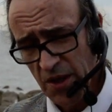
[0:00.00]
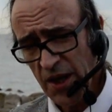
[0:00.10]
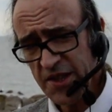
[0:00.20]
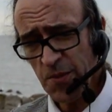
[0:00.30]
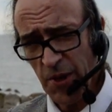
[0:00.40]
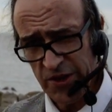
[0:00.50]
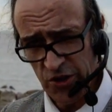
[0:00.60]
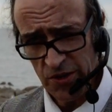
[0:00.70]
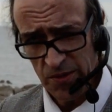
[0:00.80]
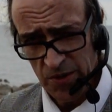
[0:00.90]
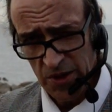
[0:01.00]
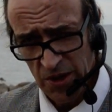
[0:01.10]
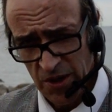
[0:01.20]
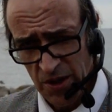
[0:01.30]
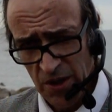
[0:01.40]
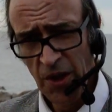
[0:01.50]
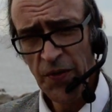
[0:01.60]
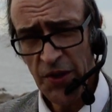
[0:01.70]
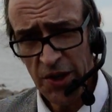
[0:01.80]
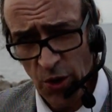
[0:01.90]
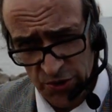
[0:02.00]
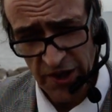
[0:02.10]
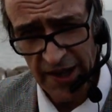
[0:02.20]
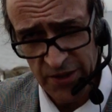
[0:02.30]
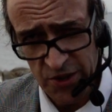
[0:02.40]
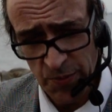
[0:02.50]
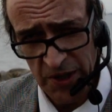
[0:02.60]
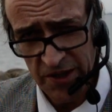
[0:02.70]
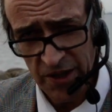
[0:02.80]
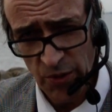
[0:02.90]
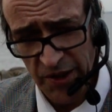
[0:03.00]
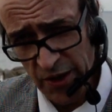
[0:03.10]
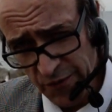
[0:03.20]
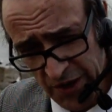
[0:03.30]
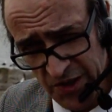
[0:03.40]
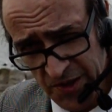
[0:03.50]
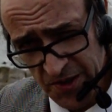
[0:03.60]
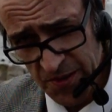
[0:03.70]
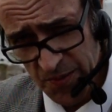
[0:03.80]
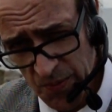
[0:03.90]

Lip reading: Let's imagine they're not allowed to be there without visas.